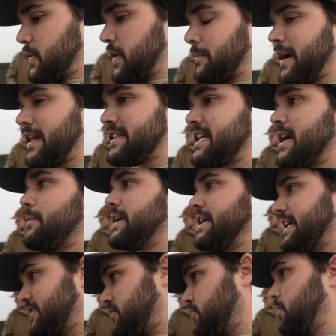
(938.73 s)
where by the time we
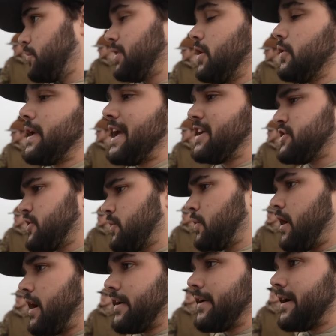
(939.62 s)
get to the location and
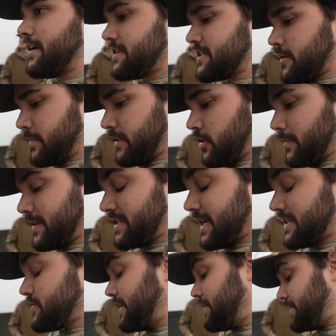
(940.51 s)
walk around, it's gonna be a little bit
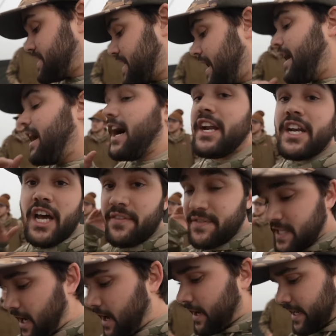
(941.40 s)
tight. So, anyways, enough
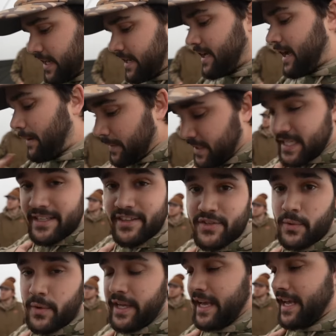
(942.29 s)
talking. I'm gonna take the
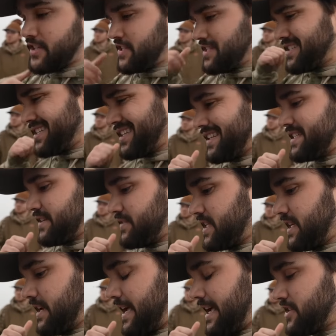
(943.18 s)
20 gauge, she's gonna take a 17